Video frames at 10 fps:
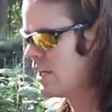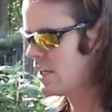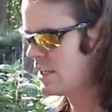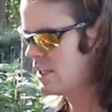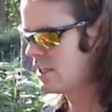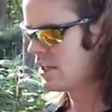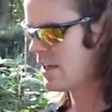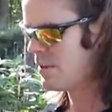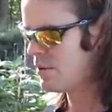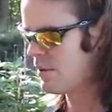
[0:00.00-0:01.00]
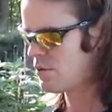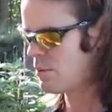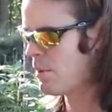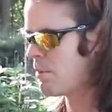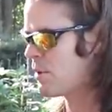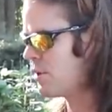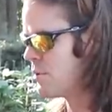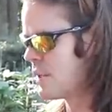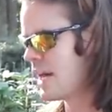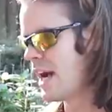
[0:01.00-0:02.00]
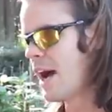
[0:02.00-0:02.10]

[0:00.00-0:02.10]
in here, and then you have to remember to do that.